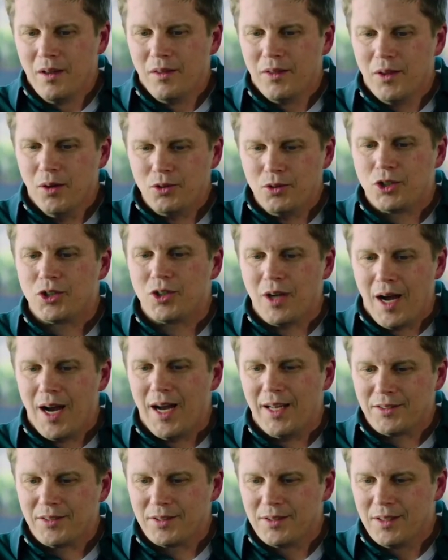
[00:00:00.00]
those
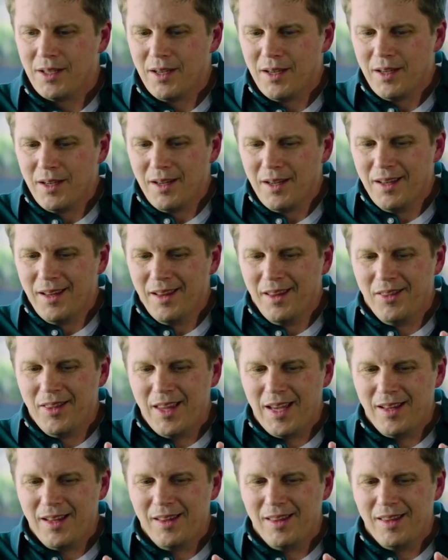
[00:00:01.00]
shots,
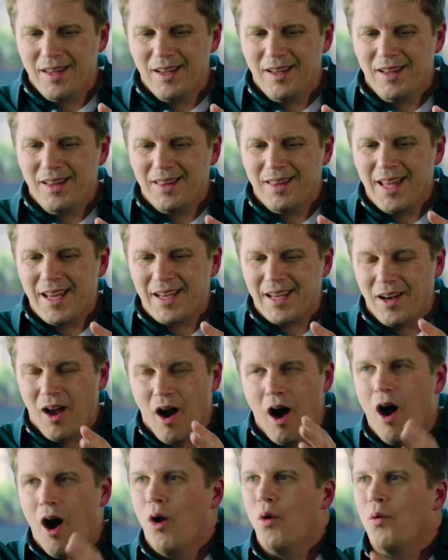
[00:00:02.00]
they they they can
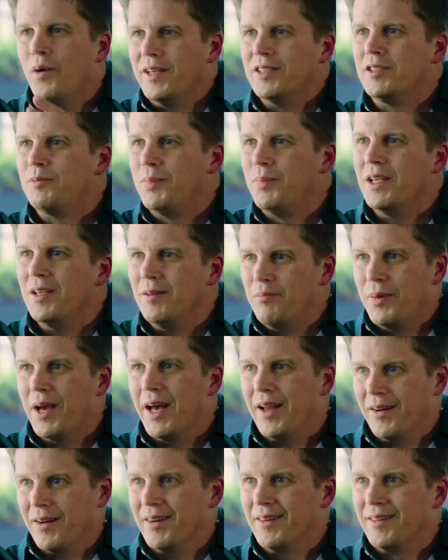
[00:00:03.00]
always be
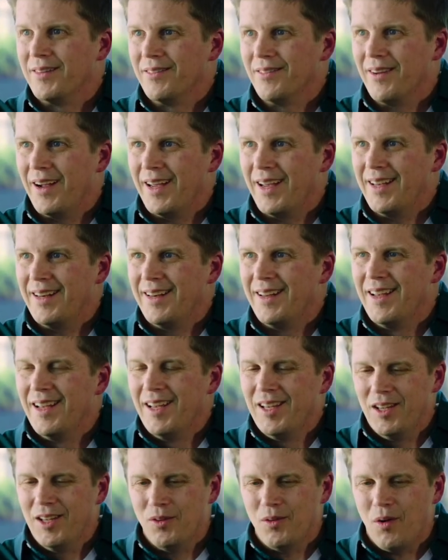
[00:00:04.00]
better, right? Mm.
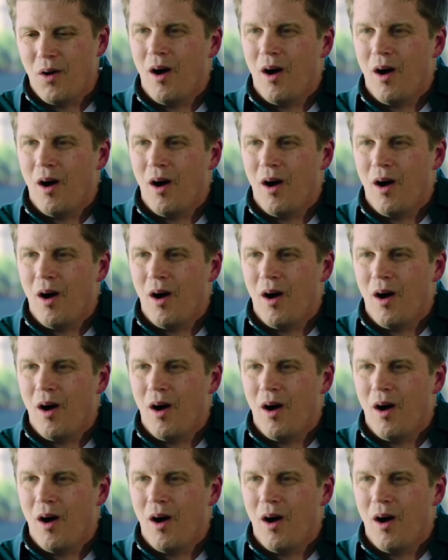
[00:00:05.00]
You